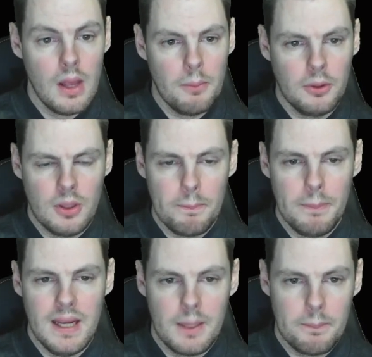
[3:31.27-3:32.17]
But the
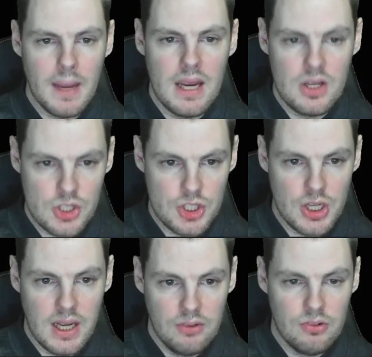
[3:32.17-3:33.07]
big major
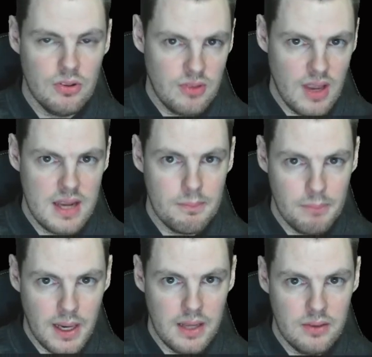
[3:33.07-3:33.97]
change that has taken
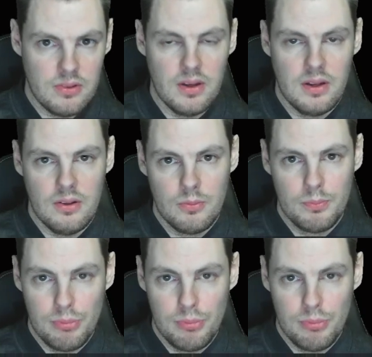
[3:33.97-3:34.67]
place that is